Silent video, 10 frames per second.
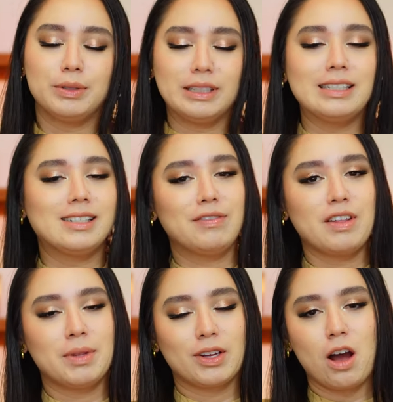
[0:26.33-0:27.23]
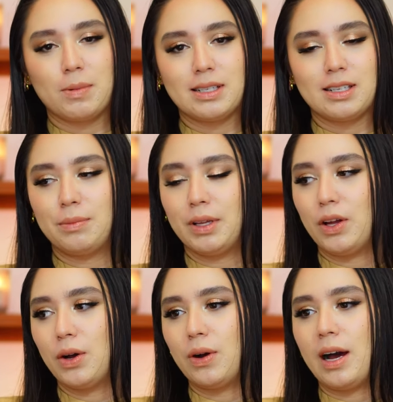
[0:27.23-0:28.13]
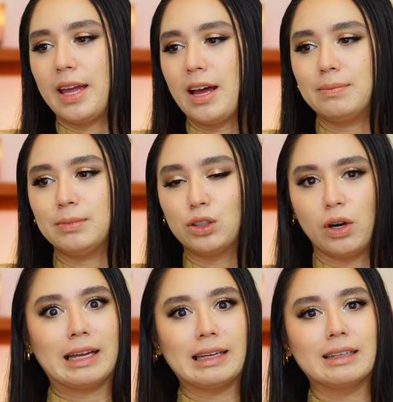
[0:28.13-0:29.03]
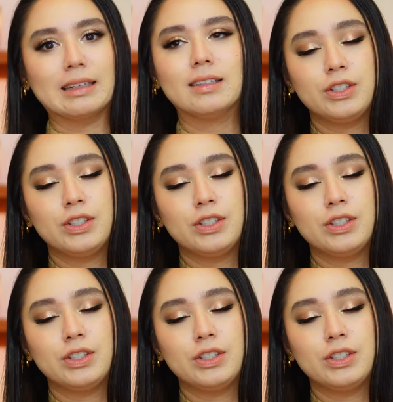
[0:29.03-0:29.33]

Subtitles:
please leave them in the comments down below. I am trying.